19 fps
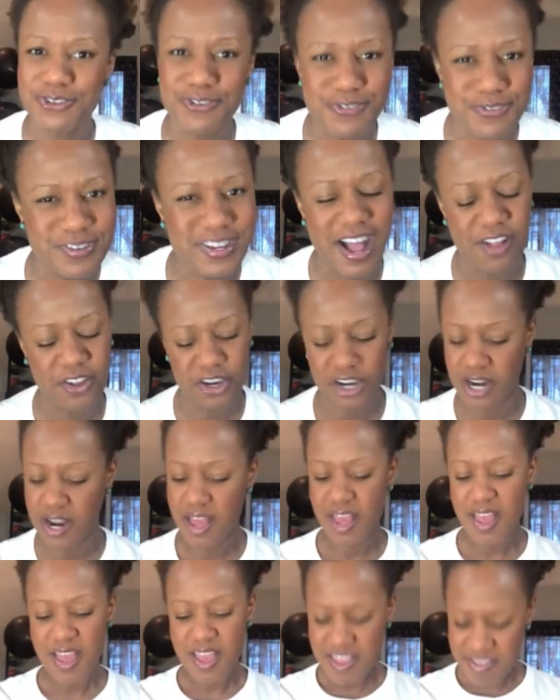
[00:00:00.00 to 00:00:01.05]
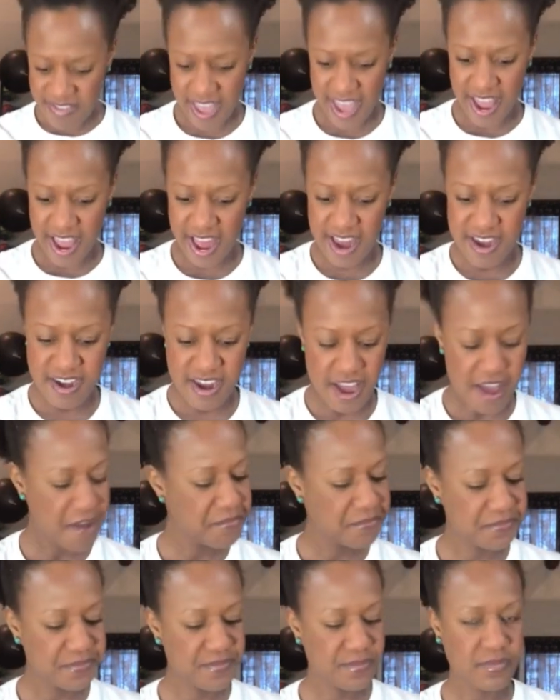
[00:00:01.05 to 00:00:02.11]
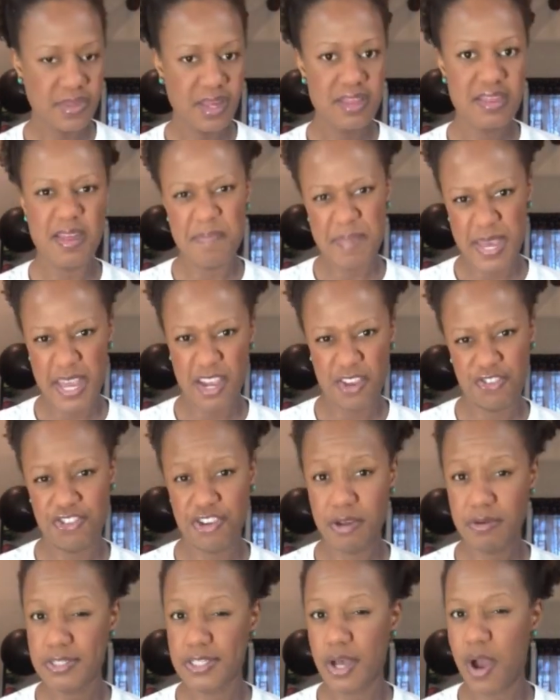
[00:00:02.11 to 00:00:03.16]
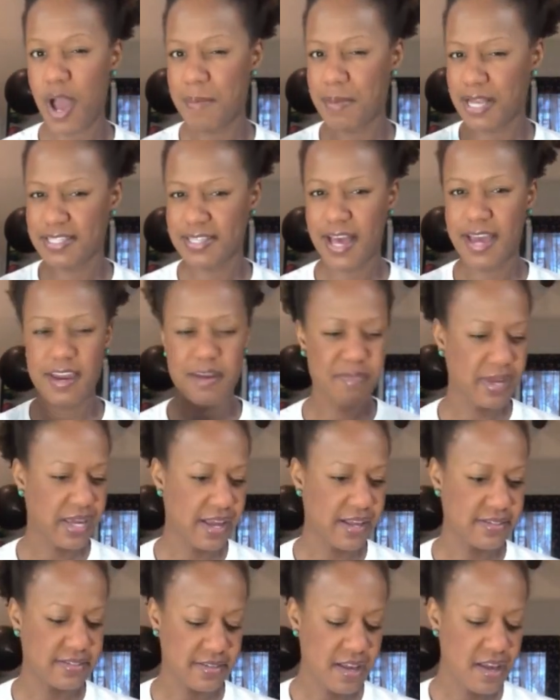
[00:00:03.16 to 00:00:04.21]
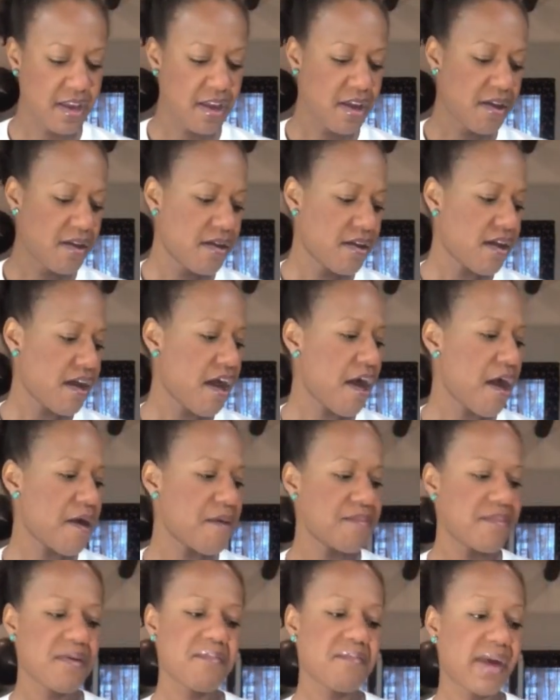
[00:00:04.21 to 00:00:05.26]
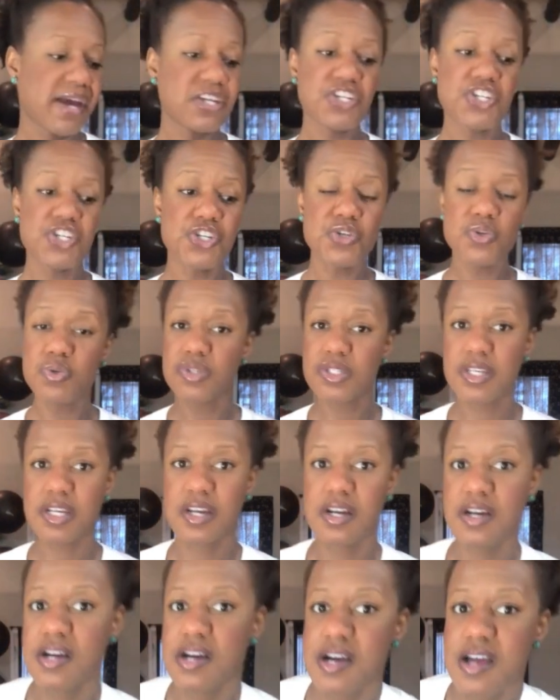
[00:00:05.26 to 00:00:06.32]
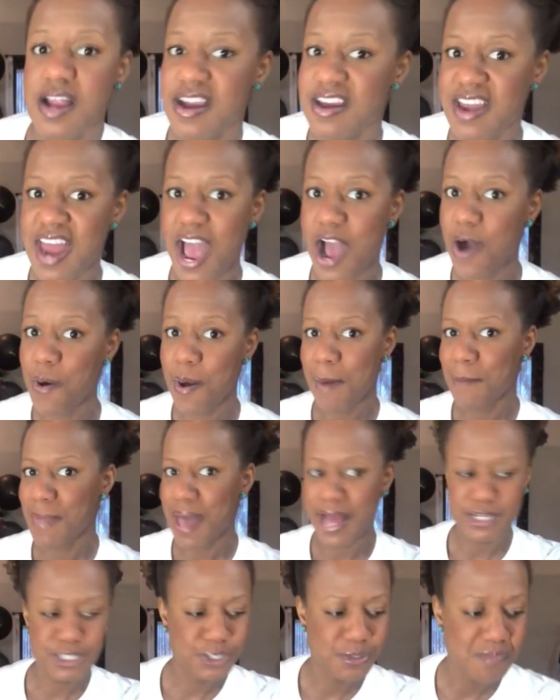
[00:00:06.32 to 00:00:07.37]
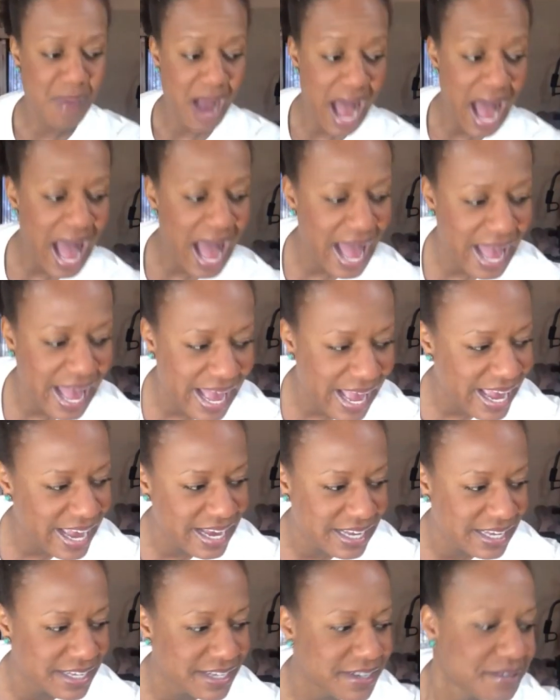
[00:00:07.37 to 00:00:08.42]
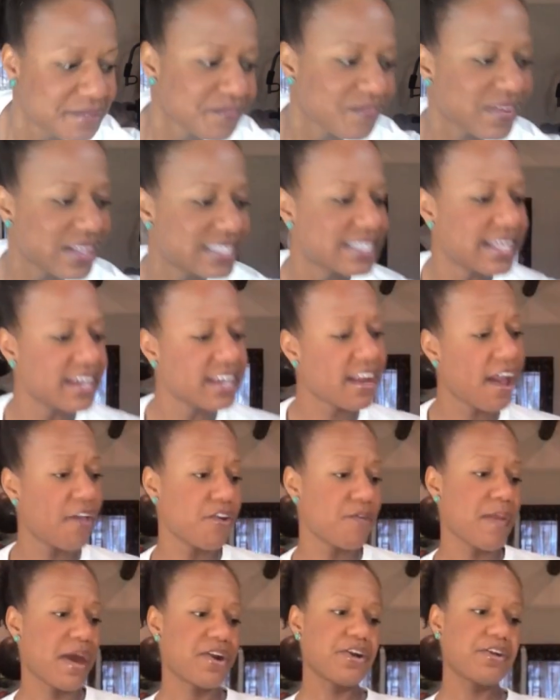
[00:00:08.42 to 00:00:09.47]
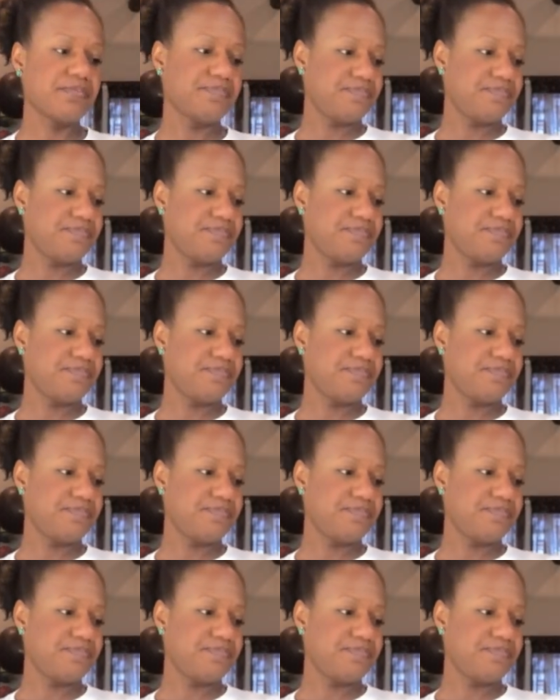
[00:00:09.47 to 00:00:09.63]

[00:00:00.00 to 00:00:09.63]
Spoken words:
nude color than the pink shoe. So I'm excited because my shoes now match my skin color better.